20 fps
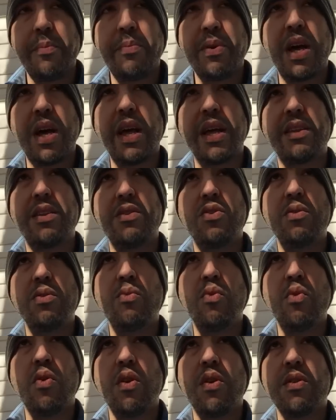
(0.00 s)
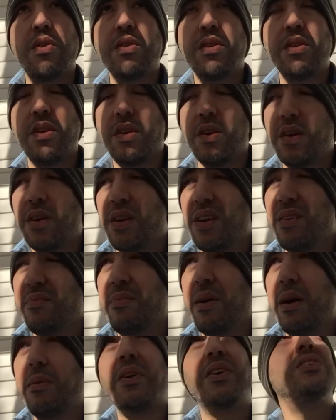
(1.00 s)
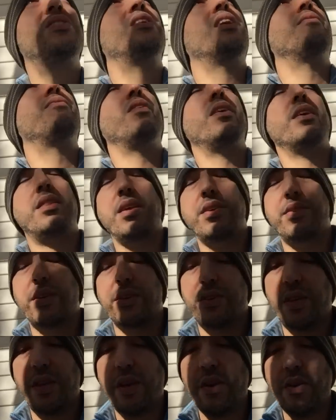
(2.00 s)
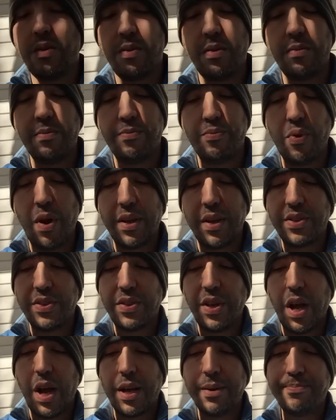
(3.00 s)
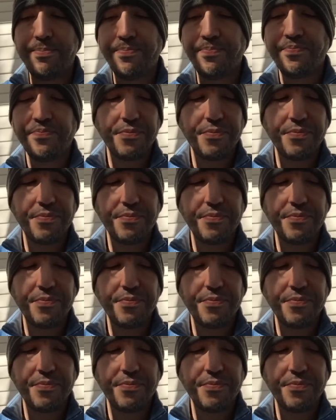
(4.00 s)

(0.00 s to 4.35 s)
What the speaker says: But I like to do more public stuff like this as the year presses on.